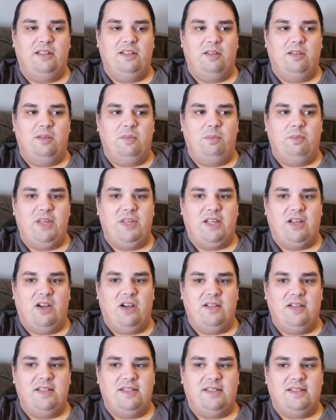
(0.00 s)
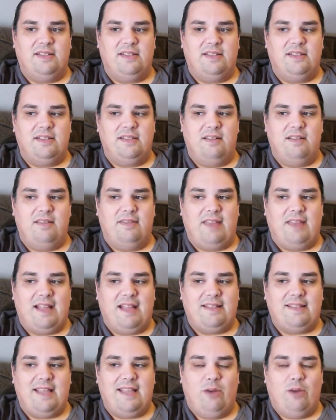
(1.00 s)
because
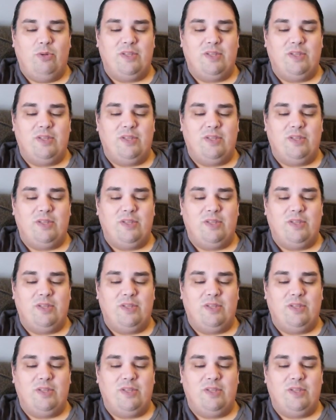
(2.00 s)
that's how